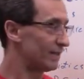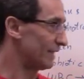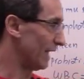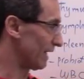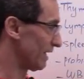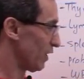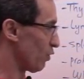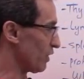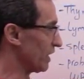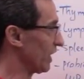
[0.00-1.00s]
then
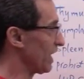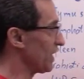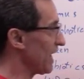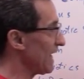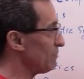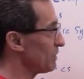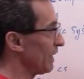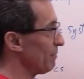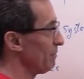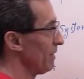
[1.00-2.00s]
we're gonna name
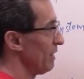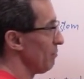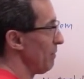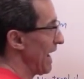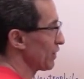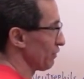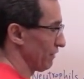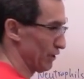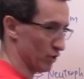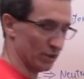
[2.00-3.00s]
them
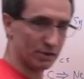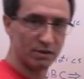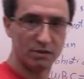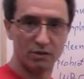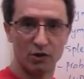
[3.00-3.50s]
macrophages.